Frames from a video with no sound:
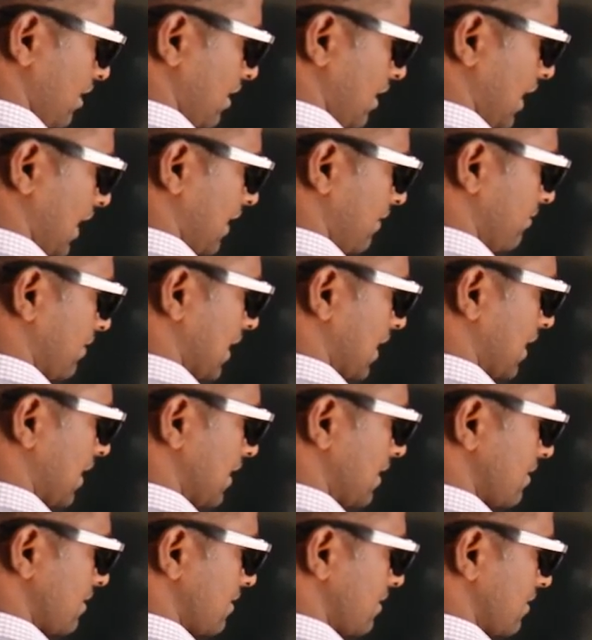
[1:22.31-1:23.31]
After
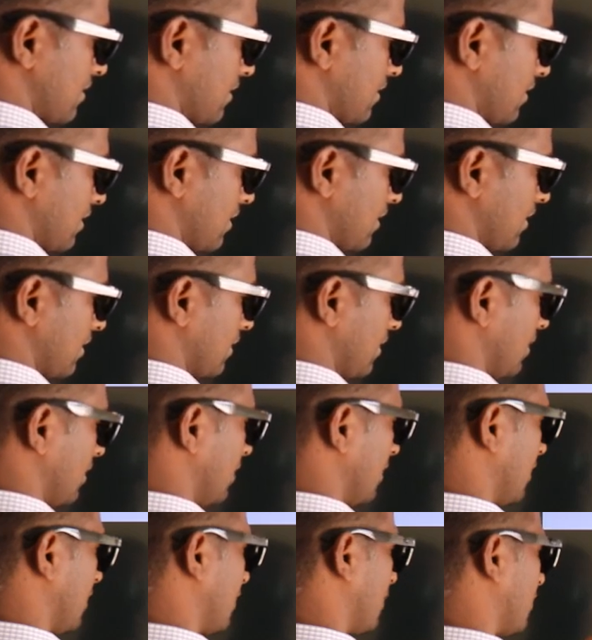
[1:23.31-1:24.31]
this,
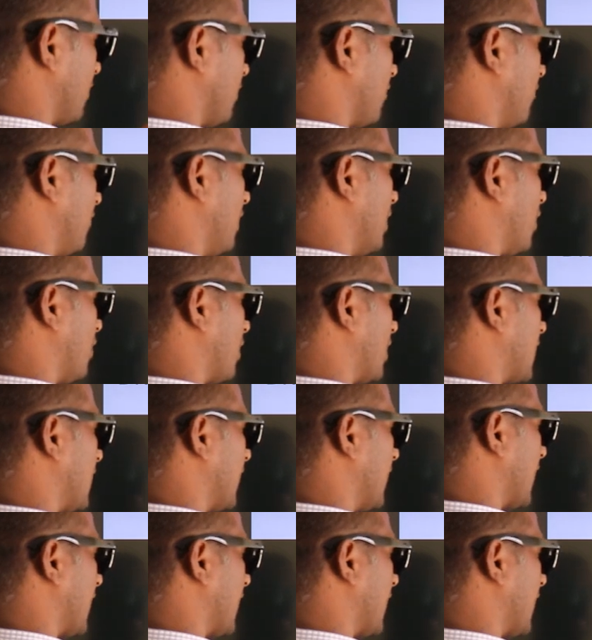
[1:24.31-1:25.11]
we already